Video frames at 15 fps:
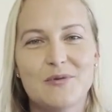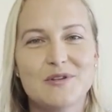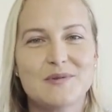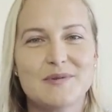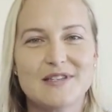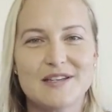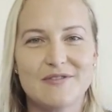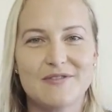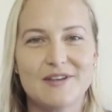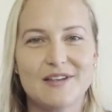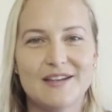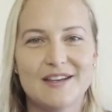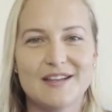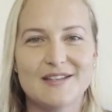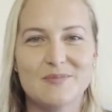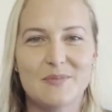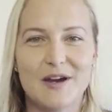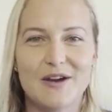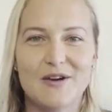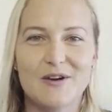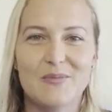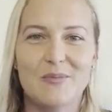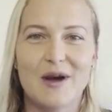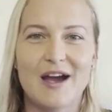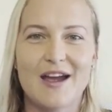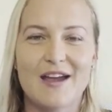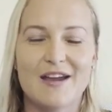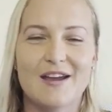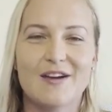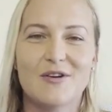specifically inspired
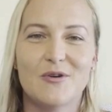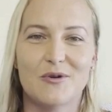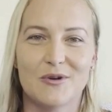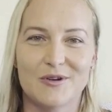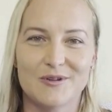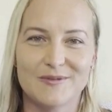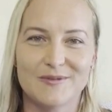by coral.